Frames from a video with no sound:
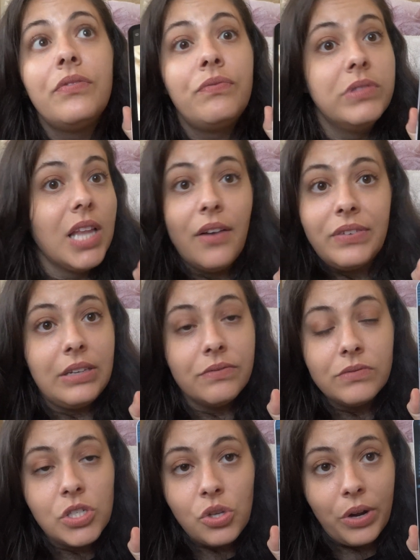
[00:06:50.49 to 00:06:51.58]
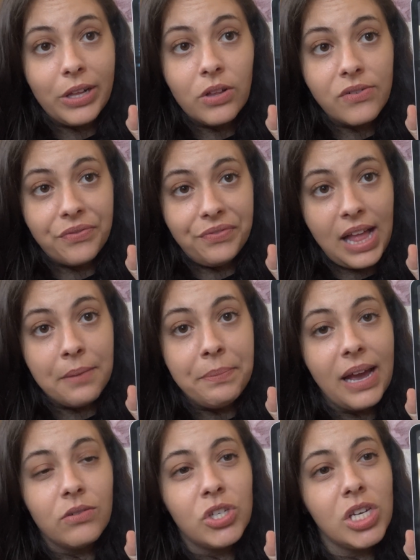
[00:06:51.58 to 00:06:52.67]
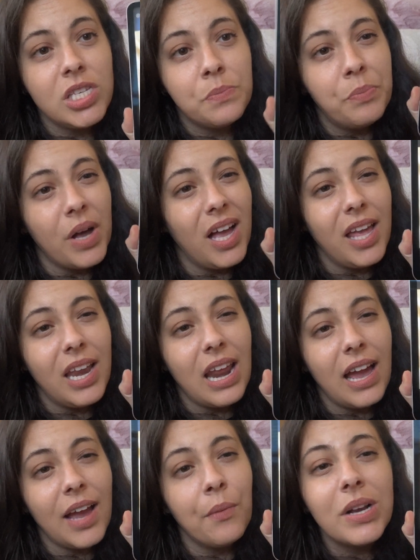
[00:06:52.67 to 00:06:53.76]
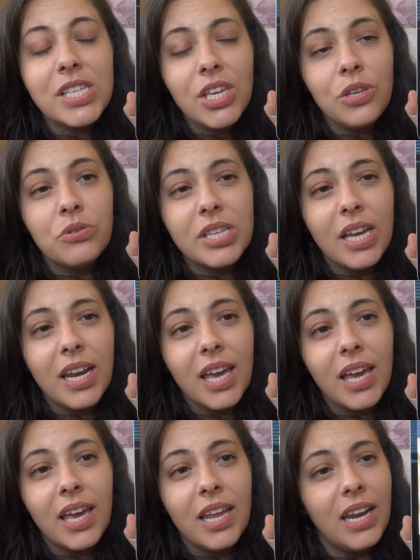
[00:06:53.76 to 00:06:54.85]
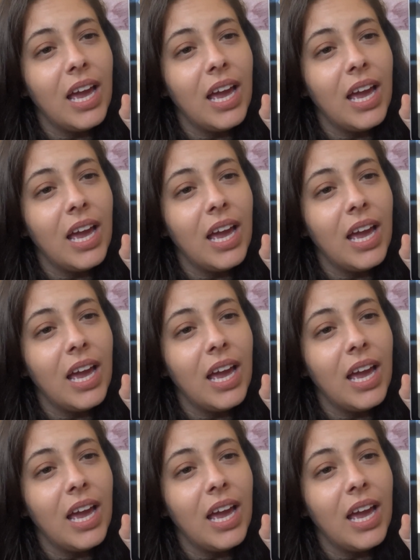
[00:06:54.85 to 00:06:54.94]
loving Stoney Clover flat pouches, but I wasn't using it.